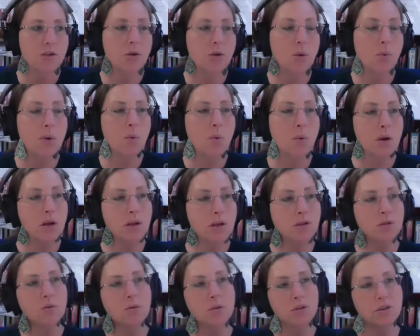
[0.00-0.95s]
So we want
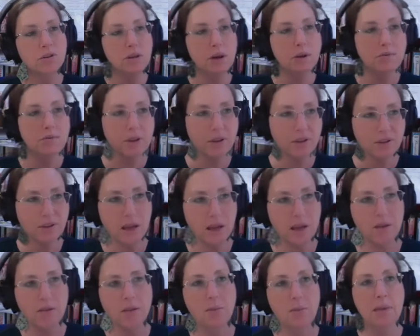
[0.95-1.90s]
to do the stuff that's
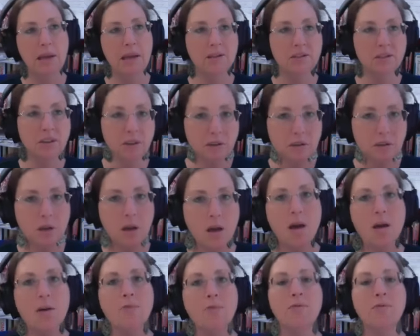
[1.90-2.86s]
like the basic
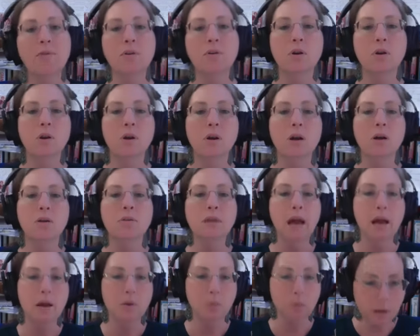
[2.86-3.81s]
stuff
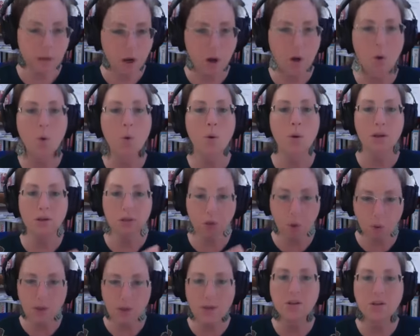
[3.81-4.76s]
that we know is
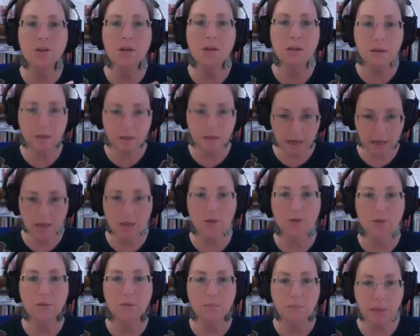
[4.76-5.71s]
always going to get you
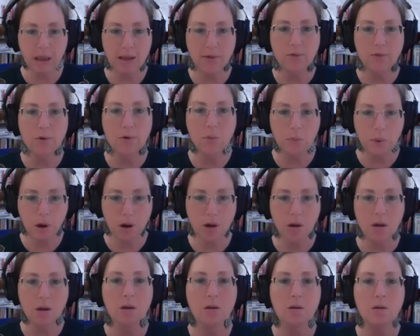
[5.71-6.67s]
some bang for your
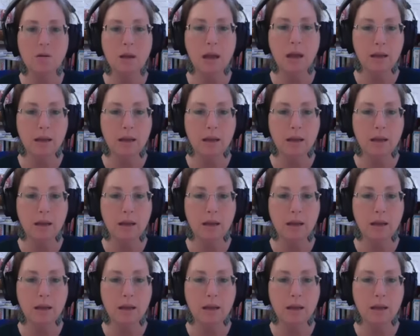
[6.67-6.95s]
buck and